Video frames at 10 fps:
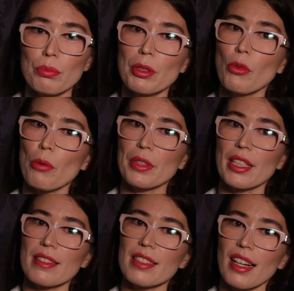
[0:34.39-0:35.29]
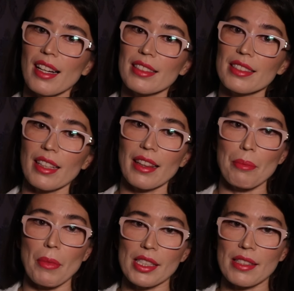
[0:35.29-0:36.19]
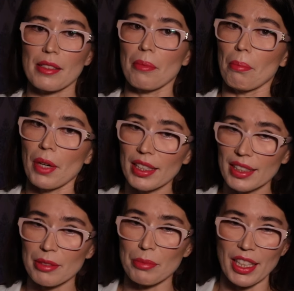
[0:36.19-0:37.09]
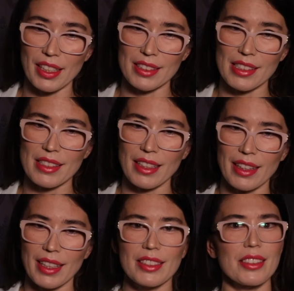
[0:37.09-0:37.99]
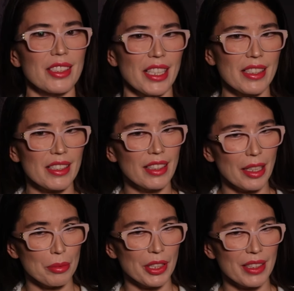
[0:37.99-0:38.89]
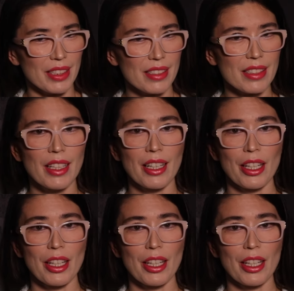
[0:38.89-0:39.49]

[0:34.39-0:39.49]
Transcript: To be more precise, the mass market brands that dress celebrities